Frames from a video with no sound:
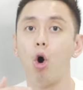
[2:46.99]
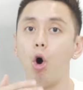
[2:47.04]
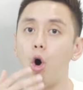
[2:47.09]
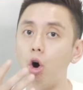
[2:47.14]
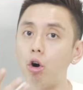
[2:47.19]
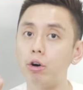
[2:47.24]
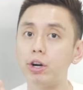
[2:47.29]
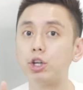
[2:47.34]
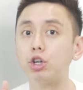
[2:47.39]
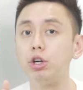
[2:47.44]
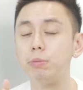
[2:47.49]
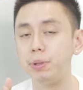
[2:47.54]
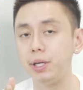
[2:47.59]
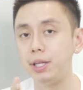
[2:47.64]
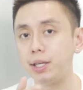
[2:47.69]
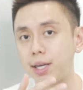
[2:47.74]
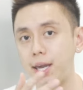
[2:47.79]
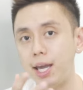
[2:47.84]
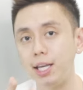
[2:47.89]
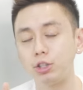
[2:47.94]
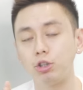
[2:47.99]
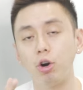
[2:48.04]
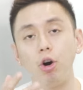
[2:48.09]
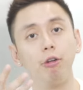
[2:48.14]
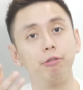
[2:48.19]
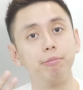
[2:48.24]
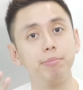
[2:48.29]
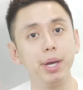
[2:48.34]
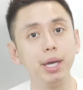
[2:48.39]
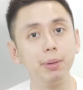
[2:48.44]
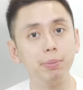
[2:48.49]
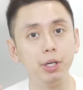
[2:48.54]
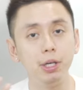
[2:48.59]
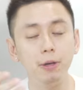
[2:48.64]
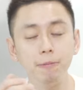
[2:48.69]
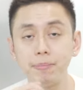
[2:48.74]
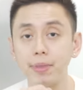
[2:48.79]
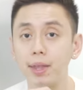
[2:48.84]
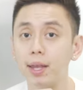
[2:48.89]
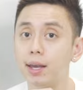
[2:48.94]
Or it could be the case of
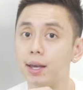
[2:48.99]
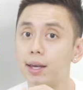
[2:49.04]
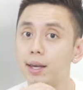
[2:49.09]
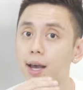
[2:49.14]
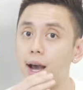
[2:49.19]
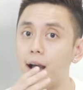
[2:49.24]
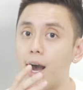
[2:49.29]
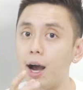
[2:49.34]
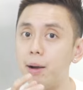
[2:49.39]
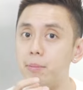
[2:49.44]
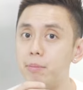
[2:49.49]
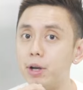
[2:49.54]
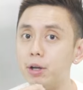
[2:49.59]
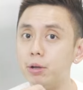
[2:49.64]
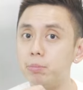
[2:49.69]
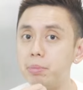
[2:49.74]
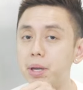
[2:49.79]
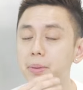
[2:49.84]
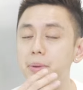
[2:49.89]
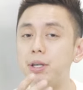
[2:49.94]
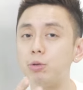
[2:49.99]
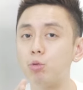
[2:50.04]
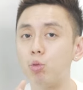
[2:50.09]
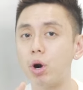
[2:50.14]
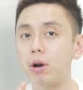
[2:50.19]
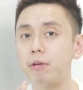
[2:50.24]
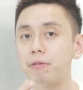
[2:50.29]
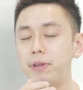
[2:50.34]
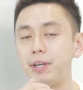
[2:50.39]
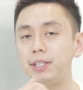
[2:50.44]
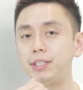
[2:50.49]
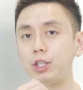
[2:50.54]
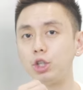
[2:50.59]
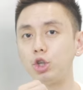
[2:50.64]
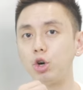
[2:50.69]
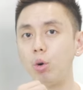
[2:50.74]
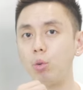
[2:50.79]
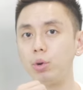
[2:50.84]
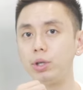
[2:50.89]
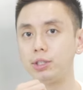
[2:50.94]
maybe one of the things that
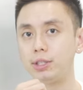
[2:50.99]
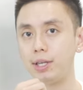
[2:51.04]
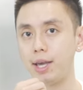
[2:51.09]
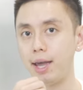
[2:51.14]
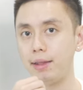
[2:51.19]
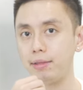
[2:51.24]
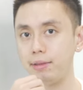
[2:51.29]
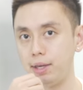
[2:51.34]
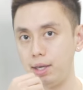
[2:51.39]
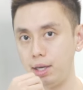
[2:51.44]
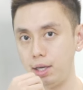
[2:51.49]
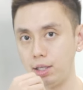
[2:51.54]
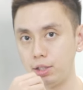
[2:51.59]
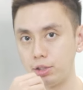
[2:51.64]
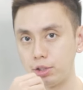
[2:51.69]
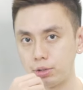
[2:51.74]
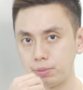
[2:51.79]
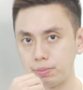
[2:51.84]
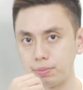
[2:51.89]
you always get is,